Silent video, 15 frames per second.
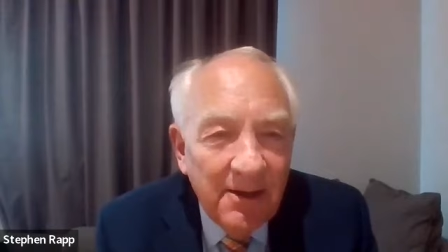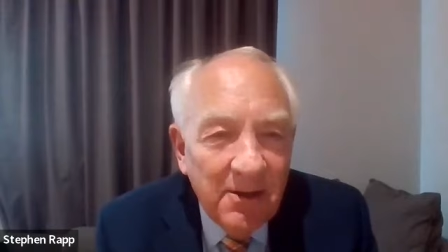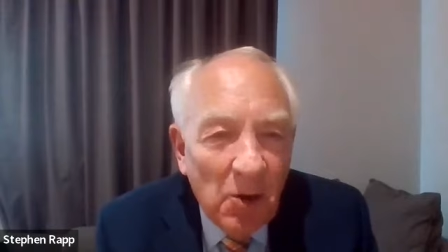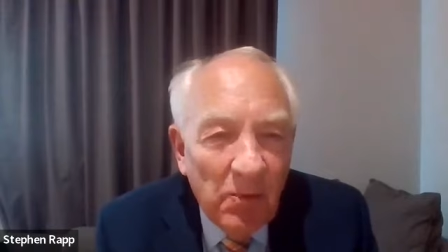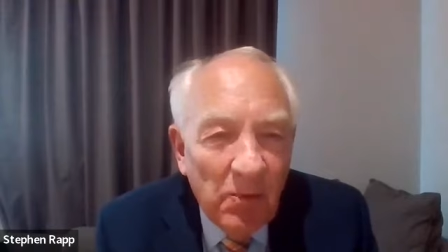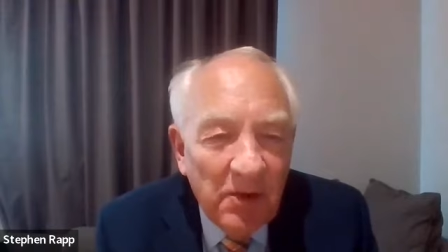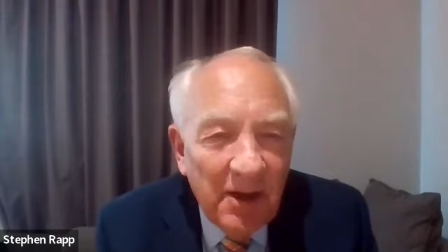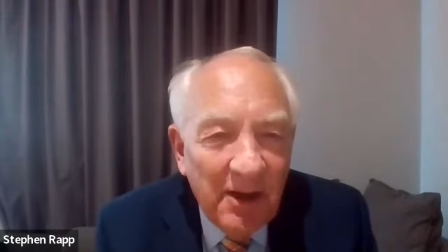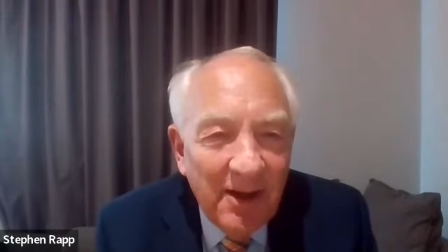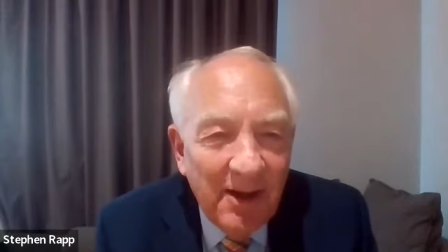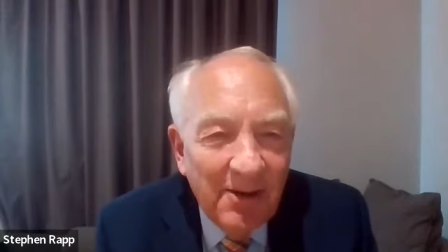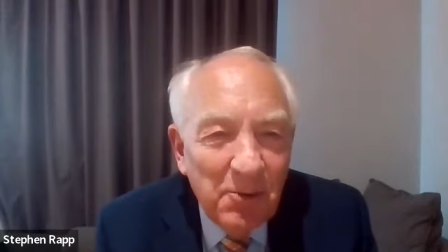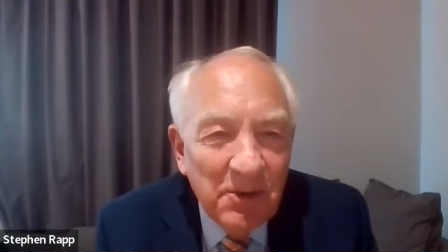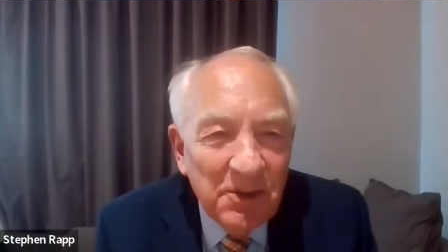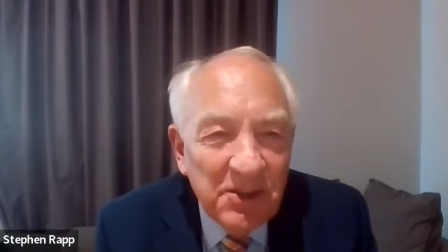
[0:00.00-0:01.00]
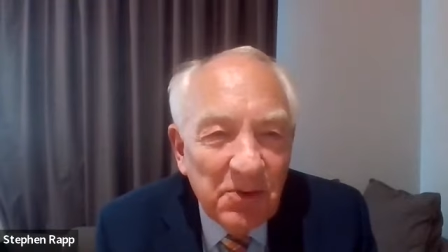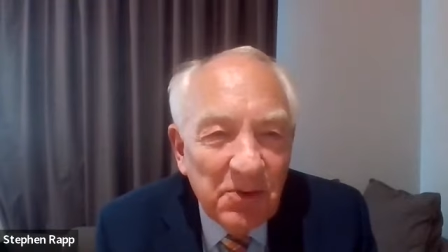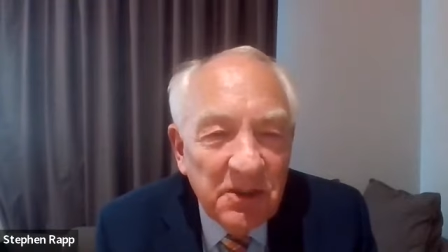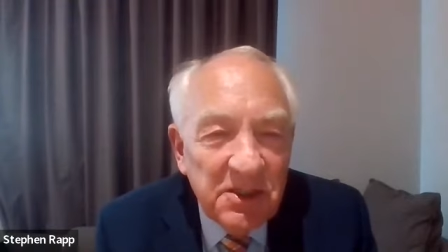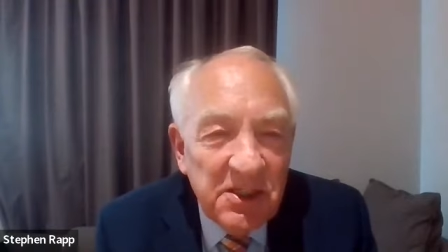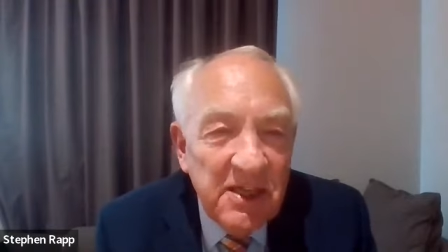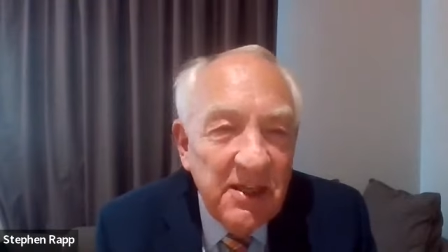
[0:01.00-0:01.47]
hopefully
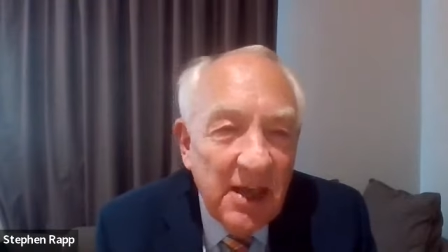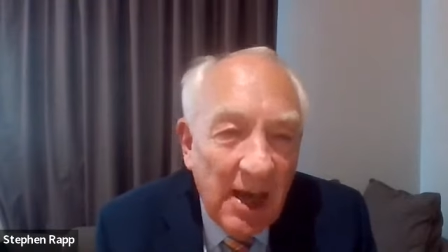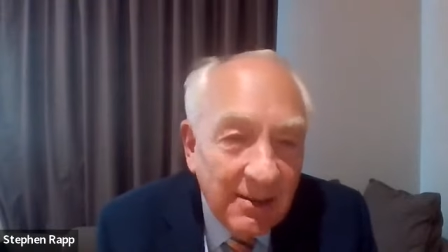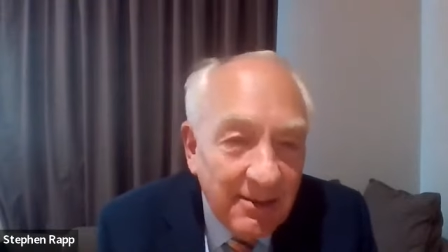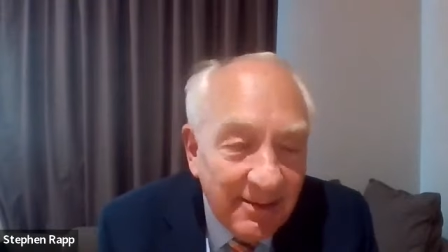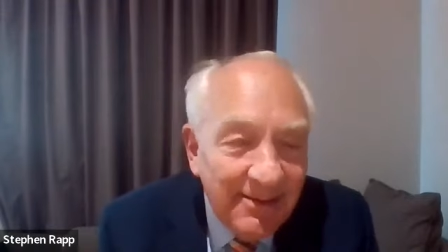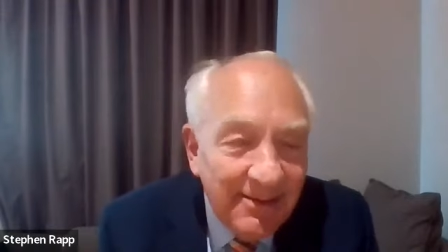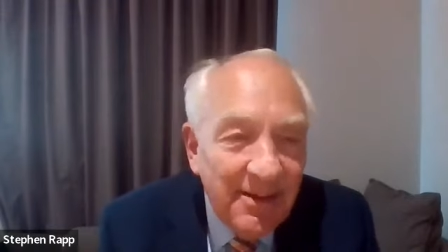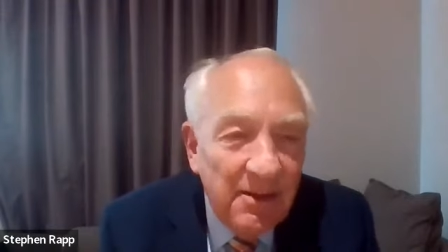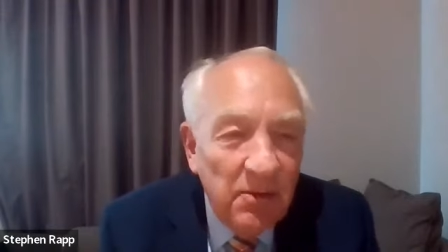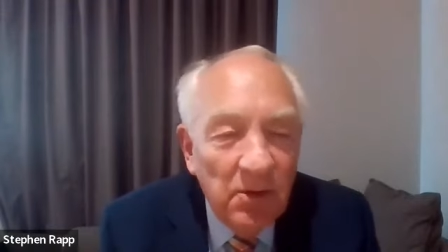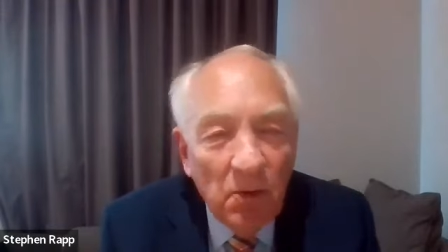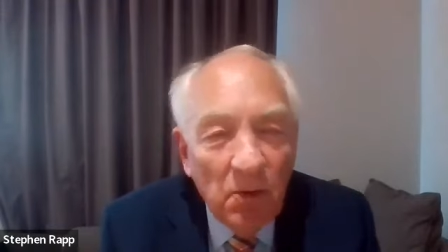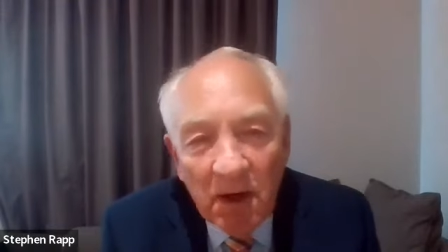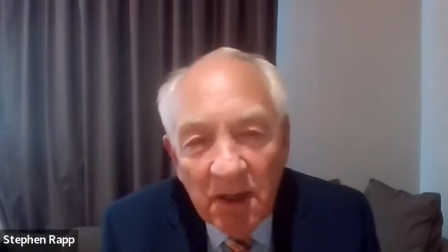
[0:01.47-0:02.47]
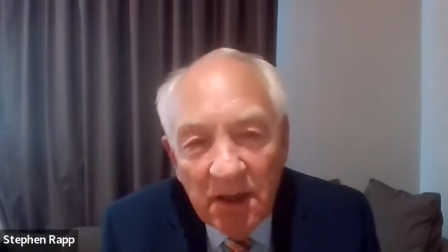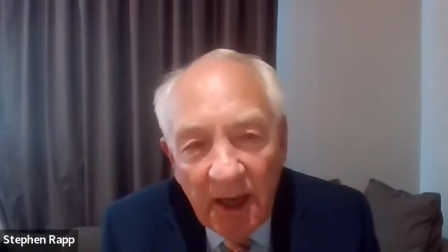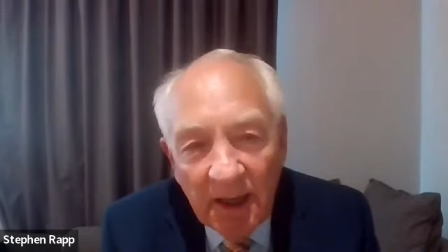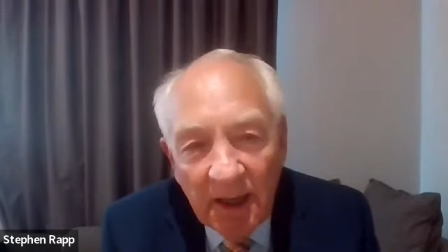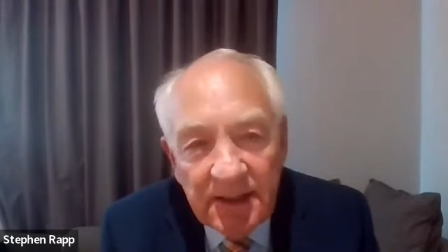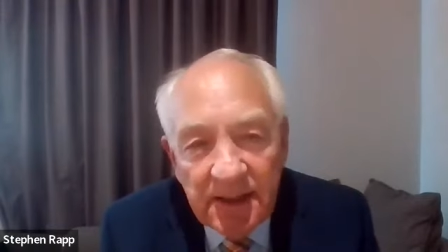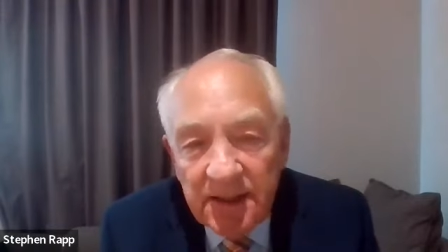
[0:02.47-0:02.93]
we'll see that in the work of the
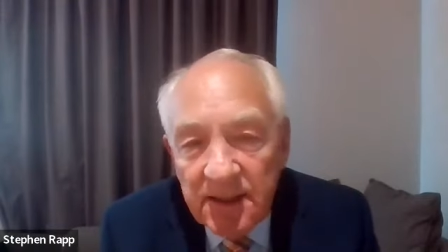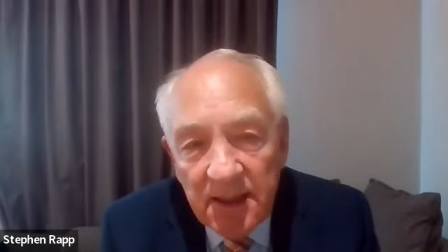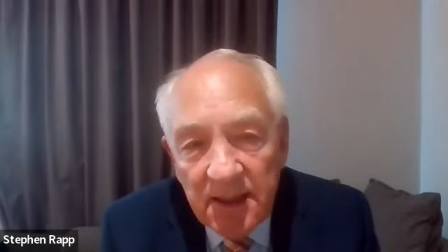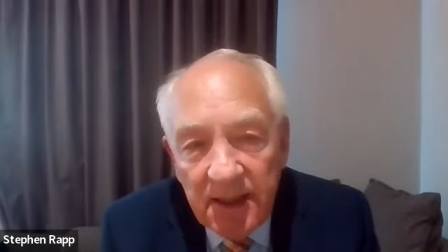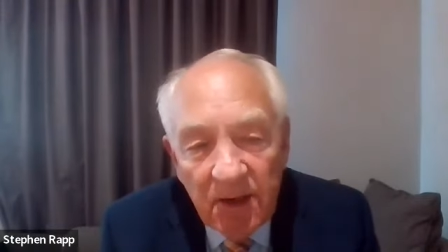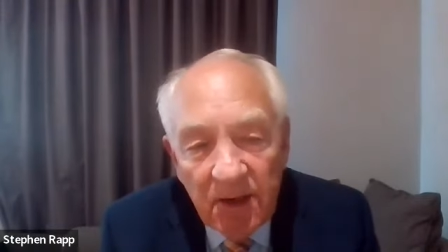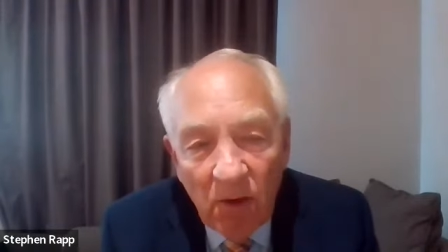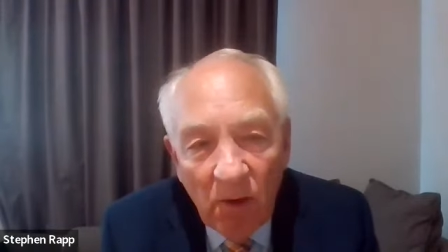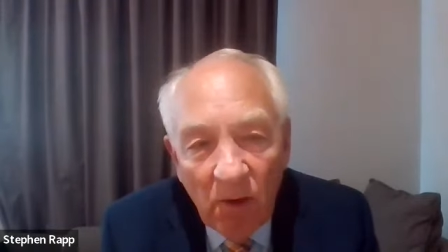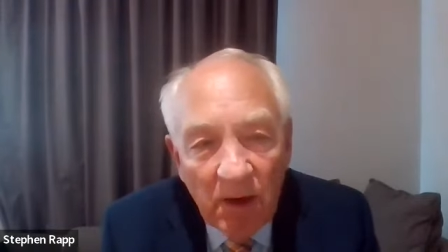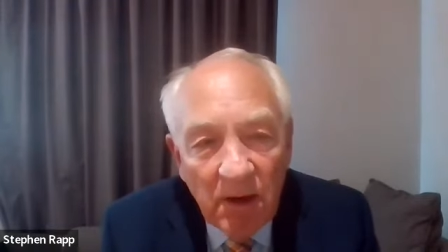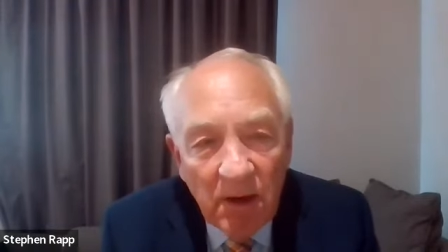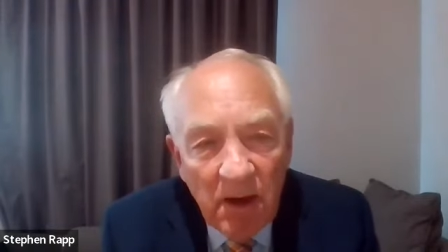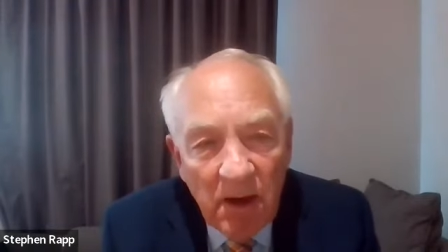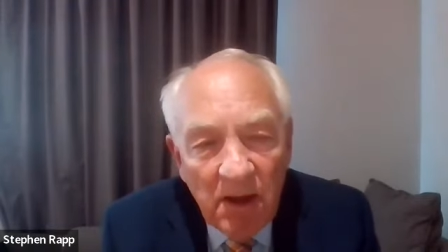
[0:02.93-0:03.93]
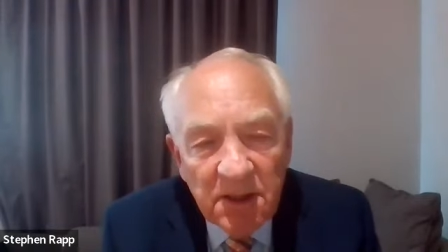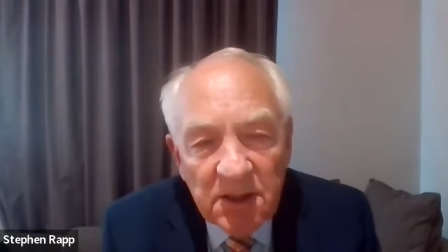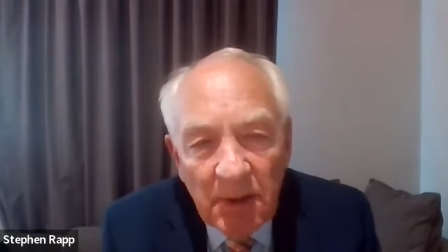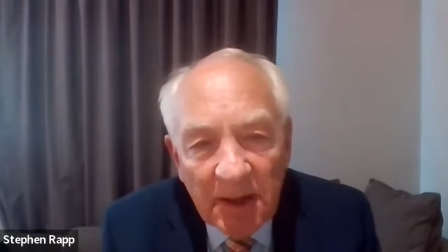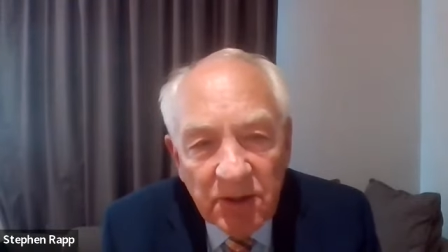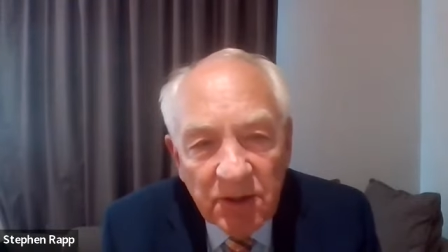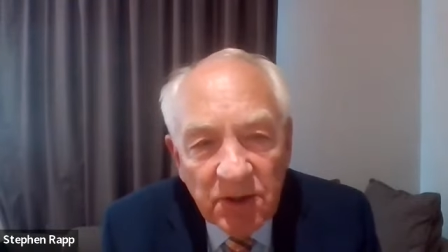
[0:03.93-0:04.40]
ICC or in
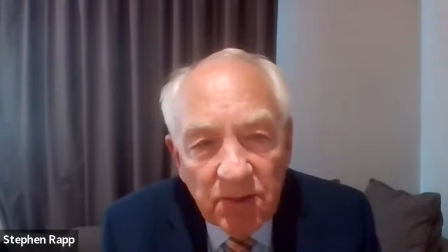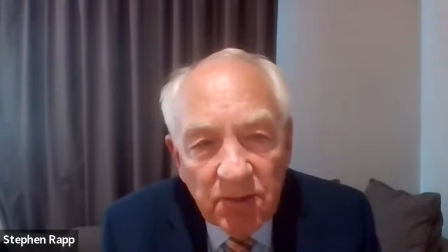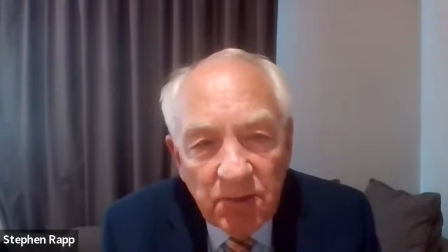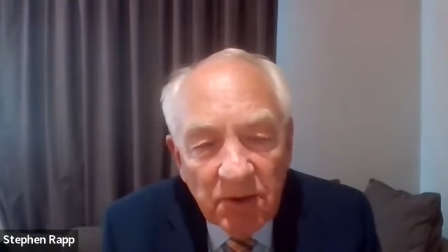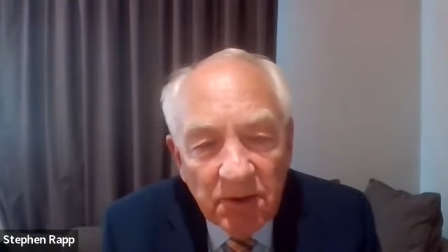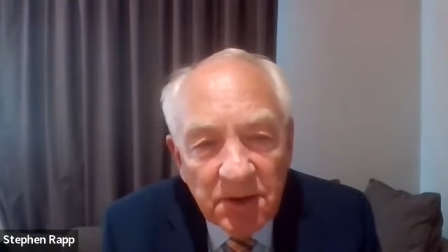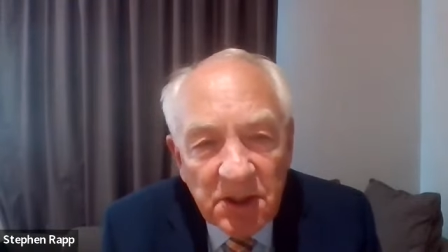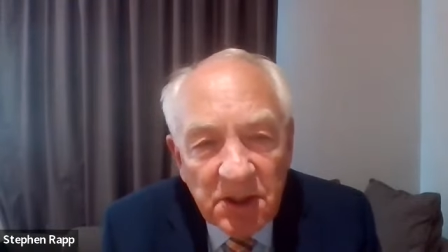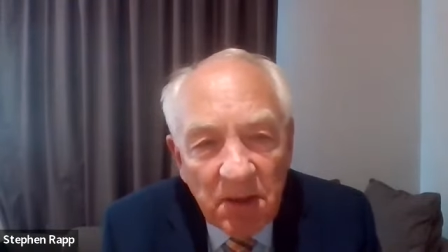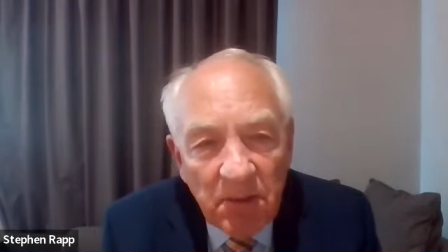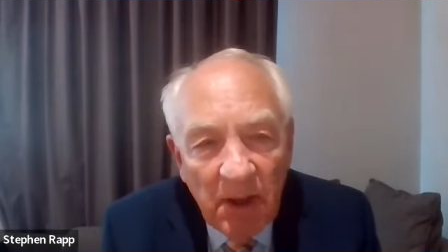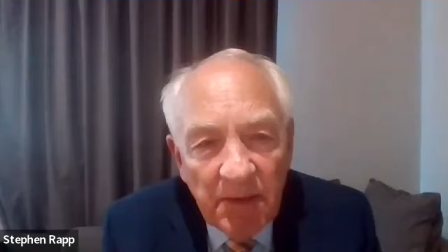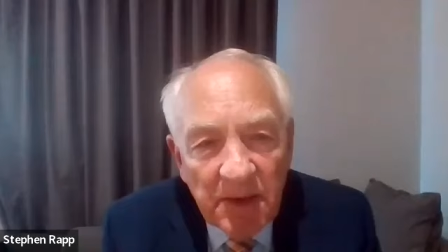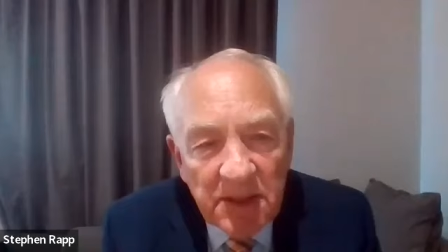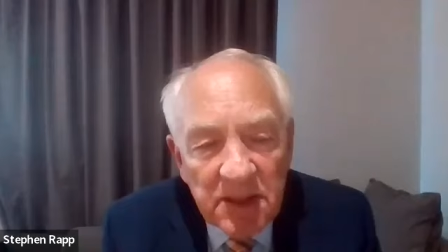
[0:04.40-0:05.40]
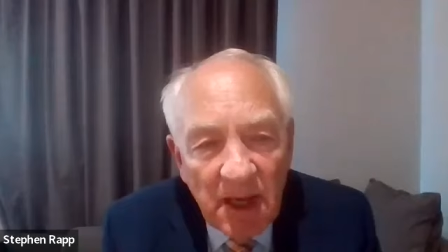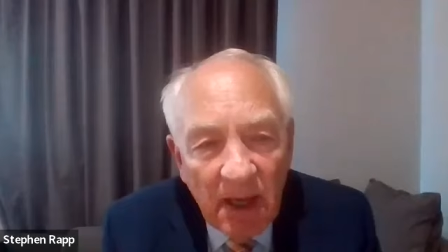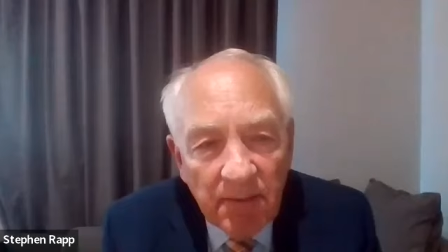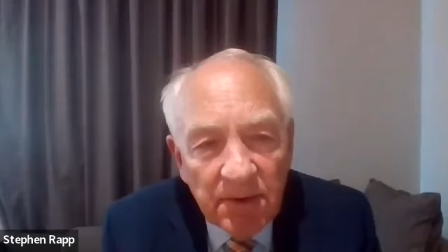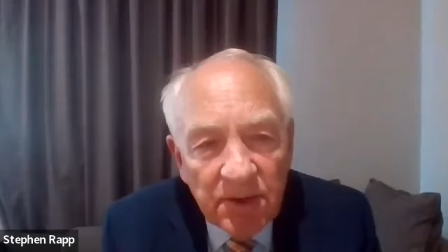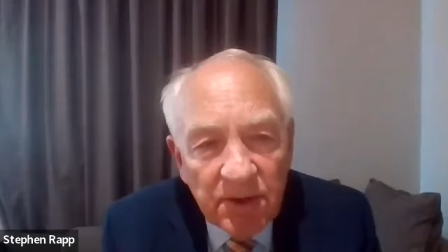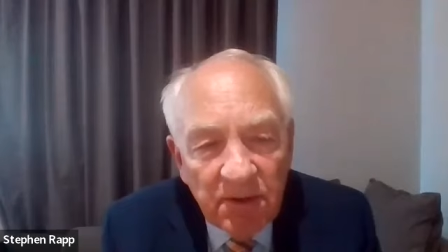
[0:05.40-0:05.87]
special tribunals that may be
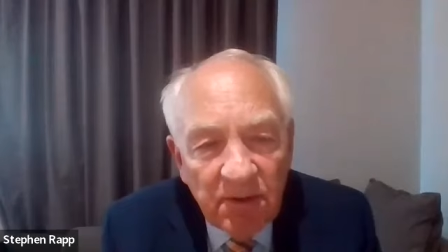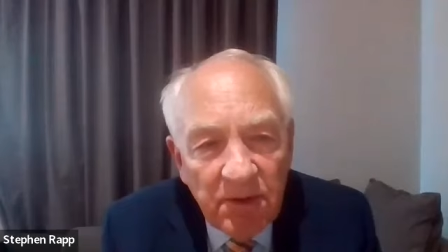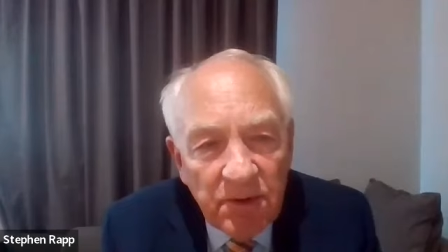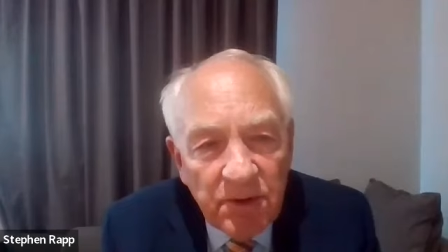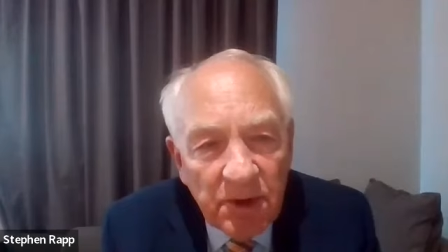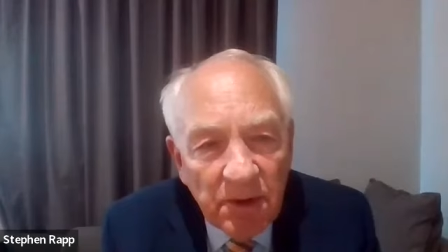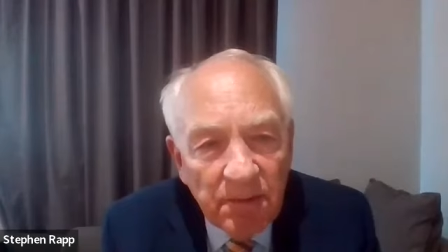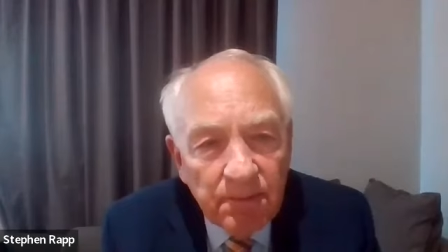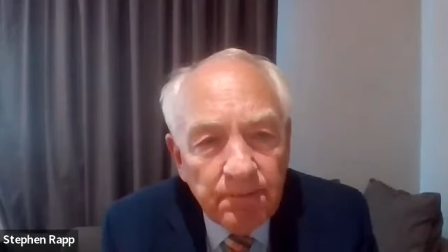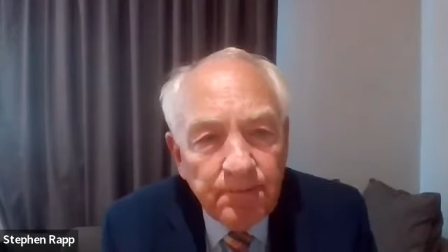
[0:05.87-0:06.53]
established in the future.